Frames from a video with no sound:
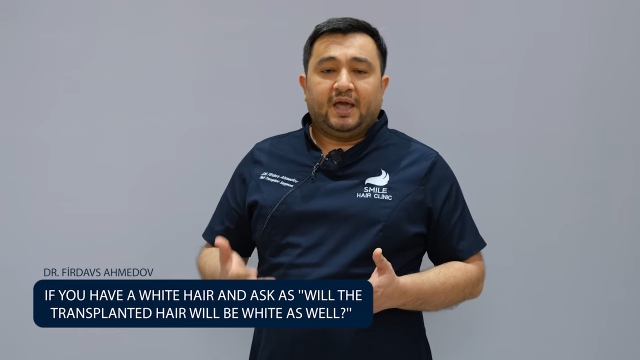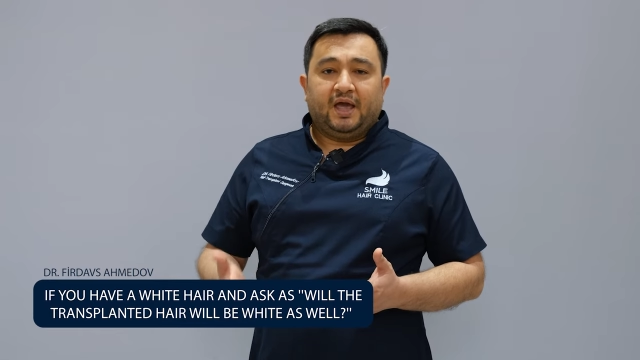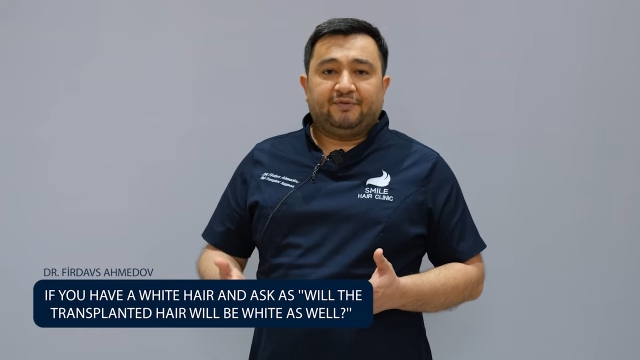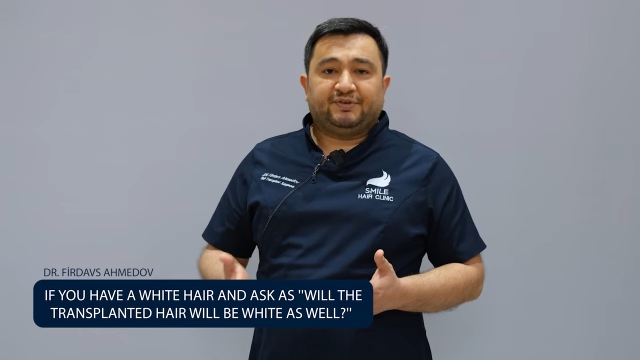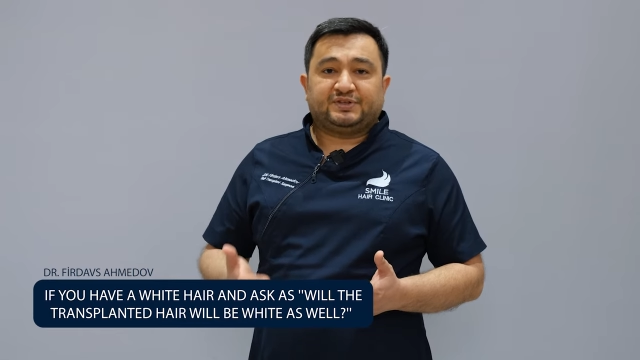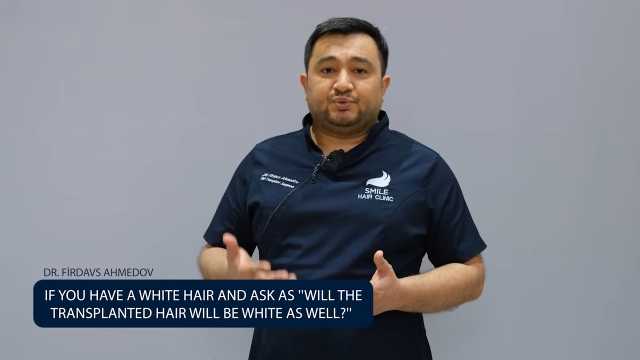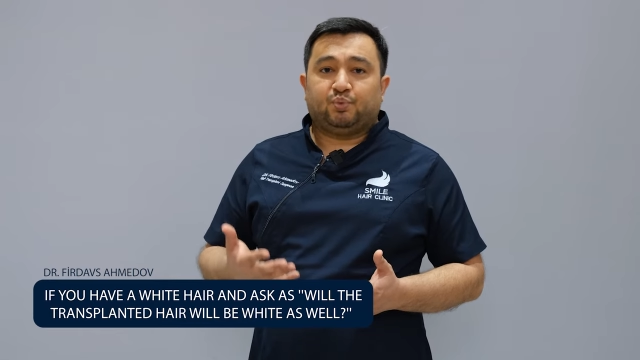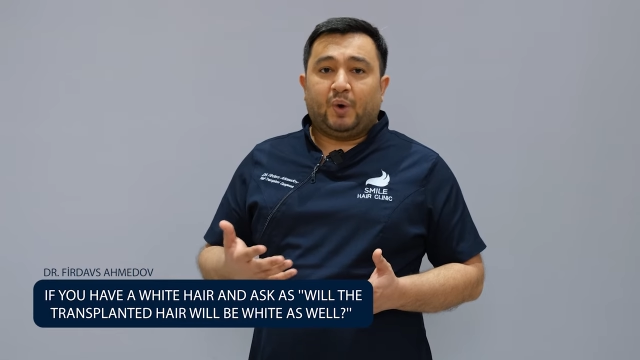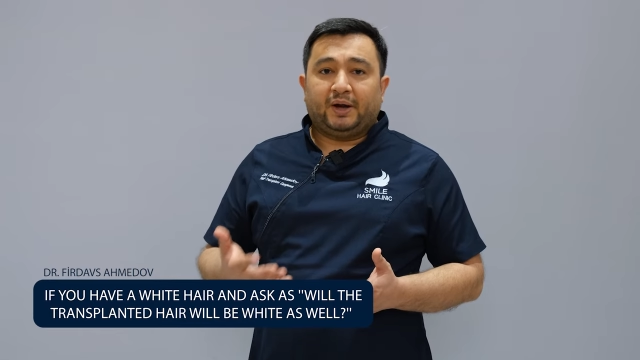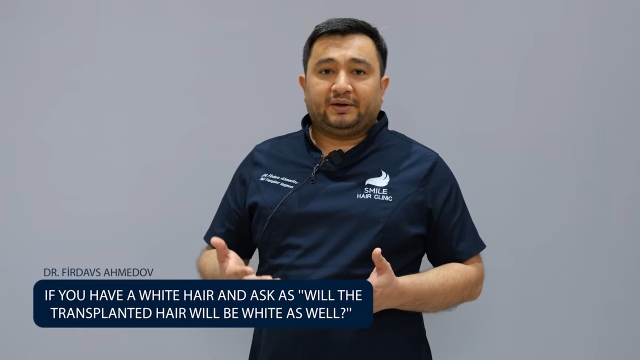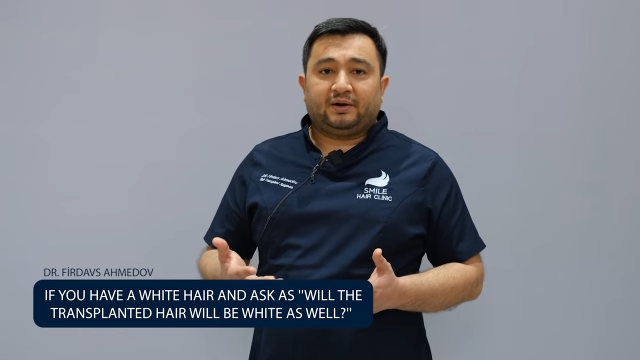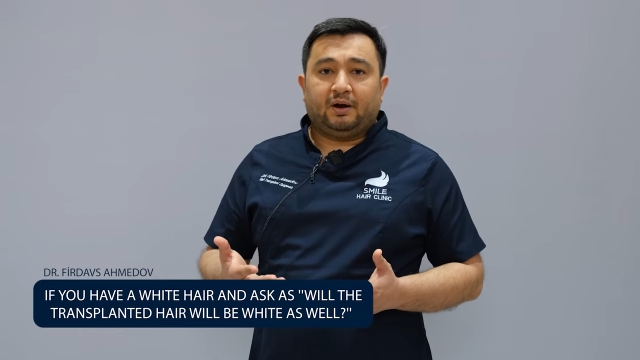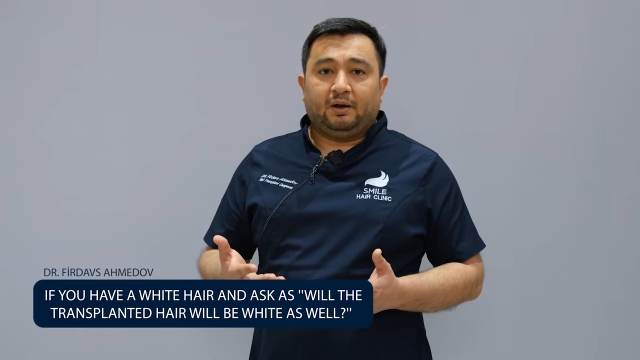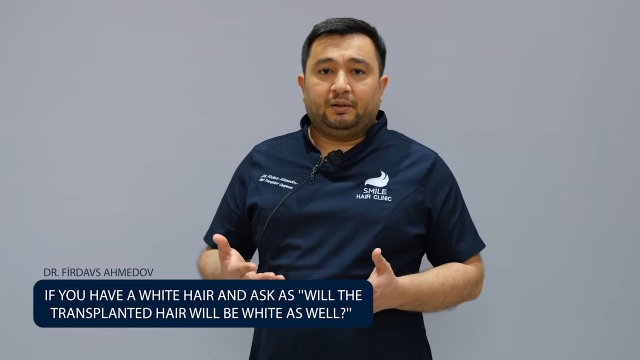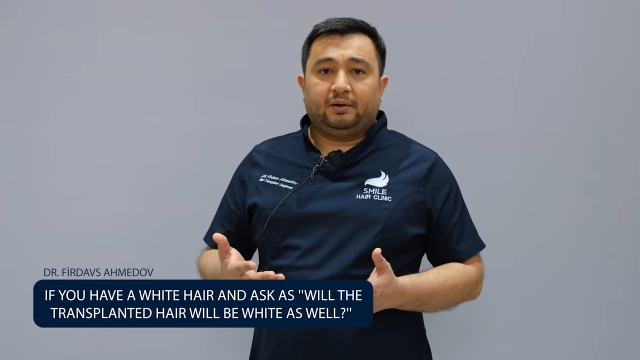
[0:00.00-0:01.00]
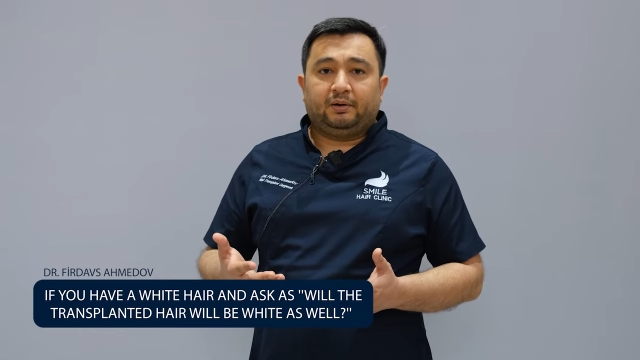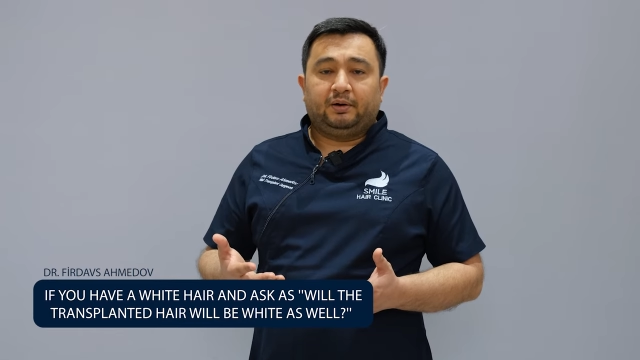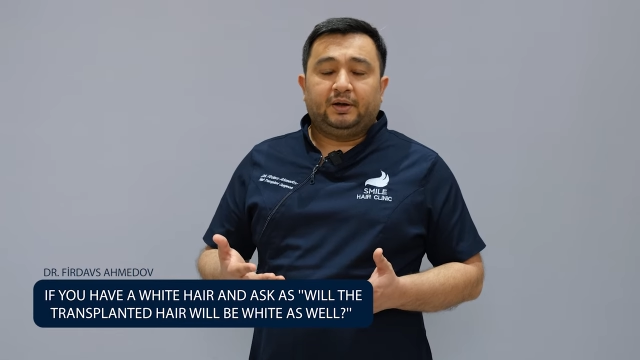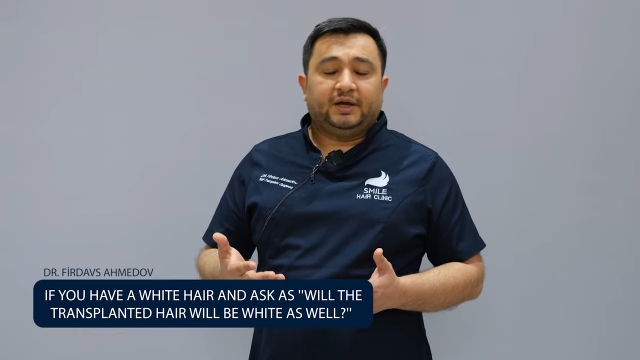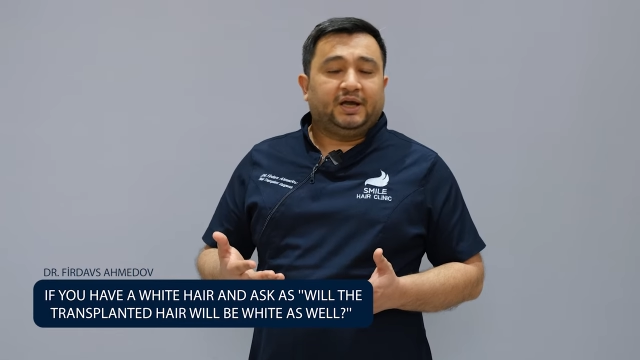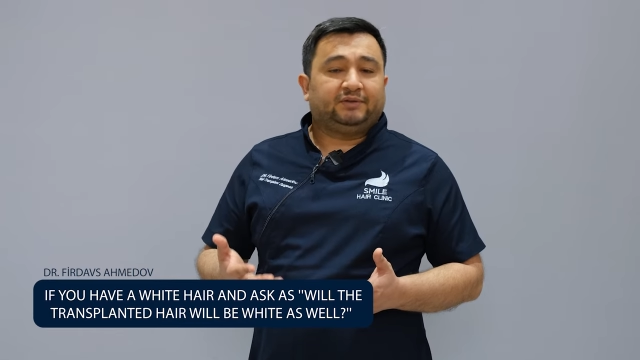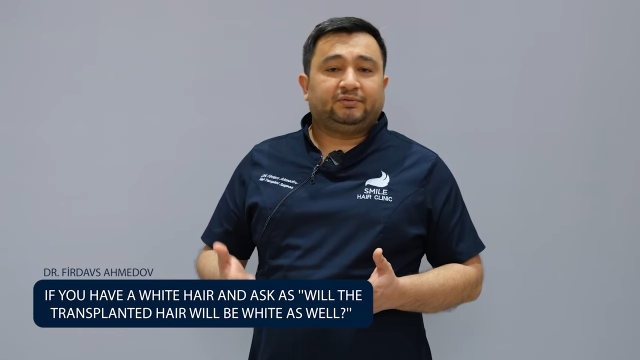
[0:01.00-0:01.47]
If it's white color,
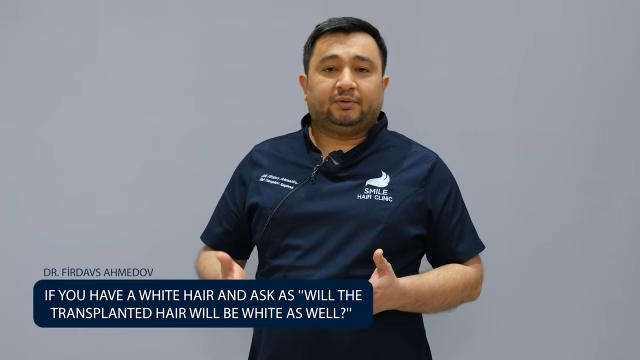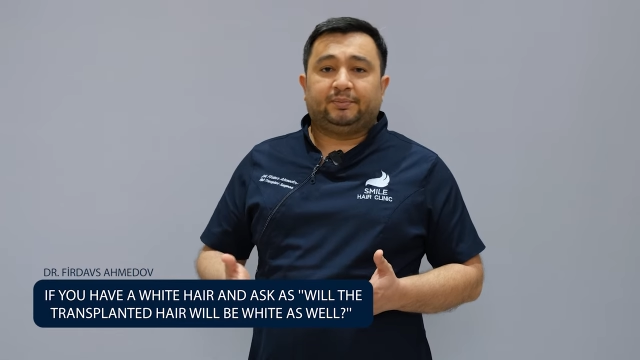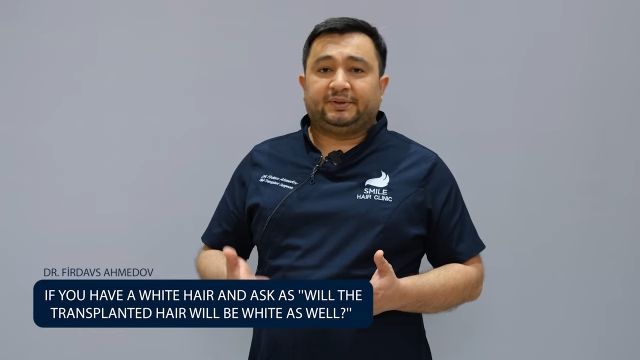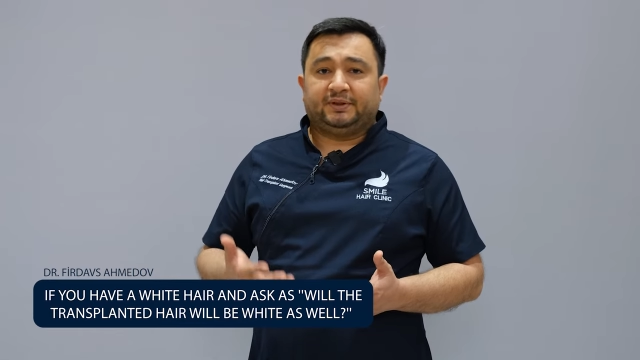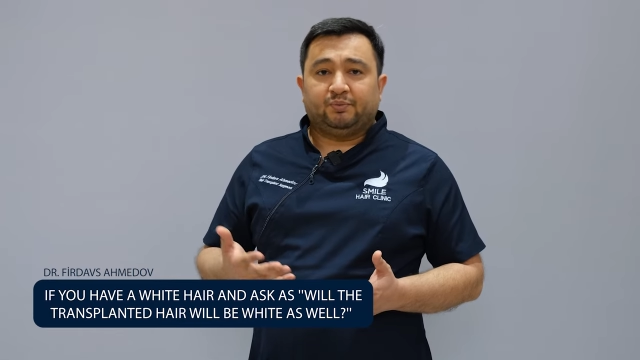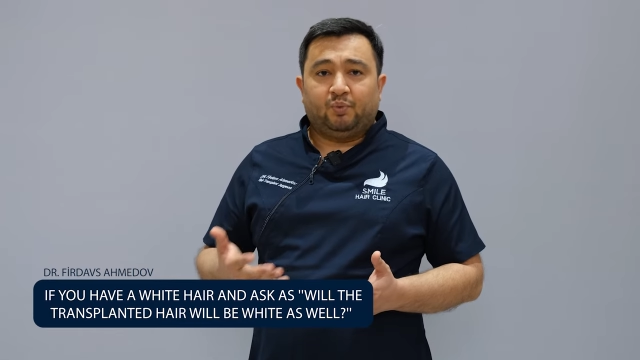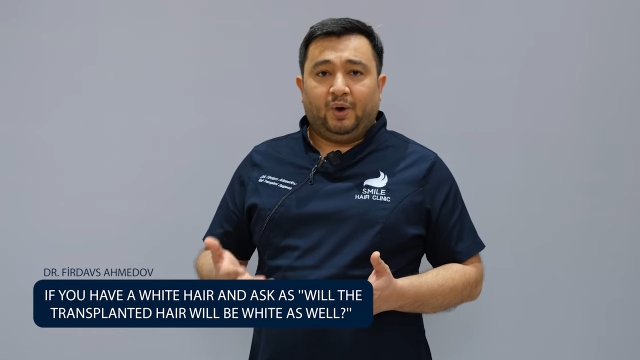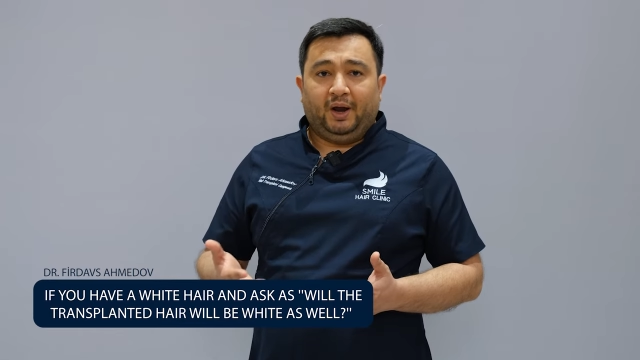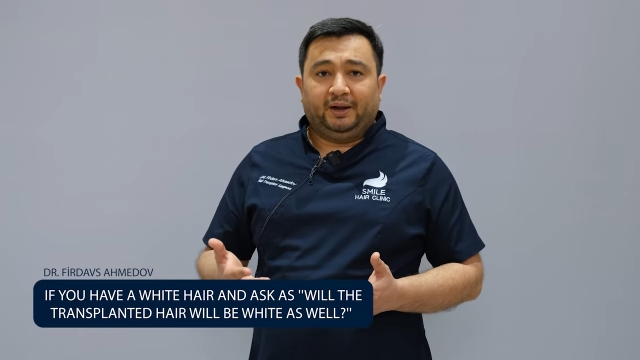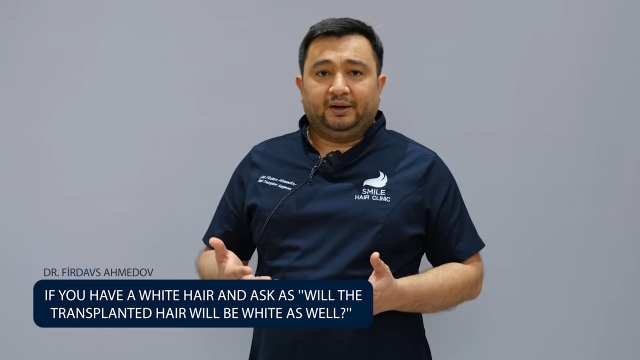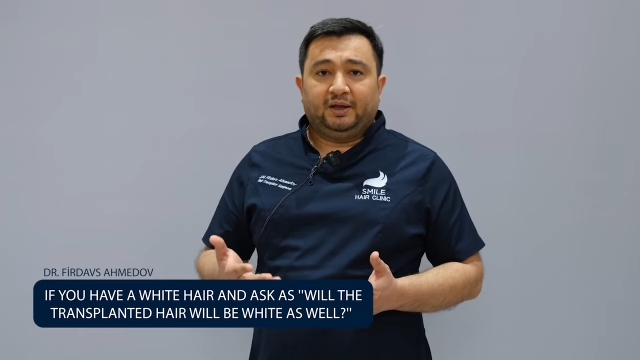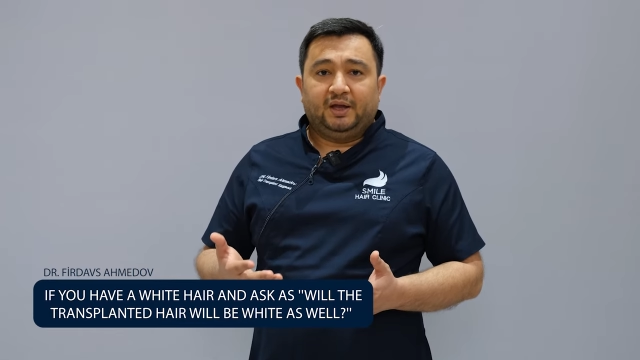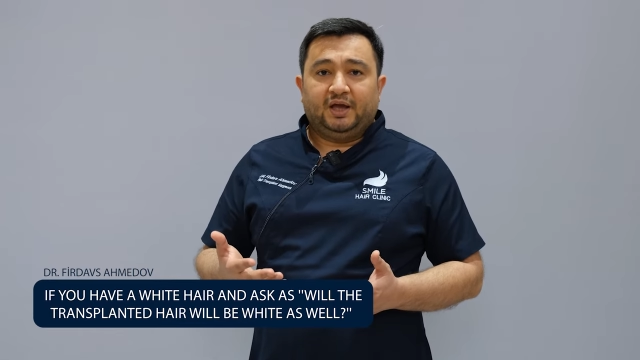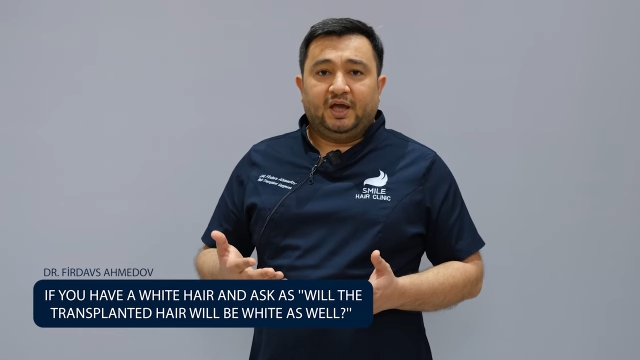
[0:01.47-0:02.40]
it will be the white.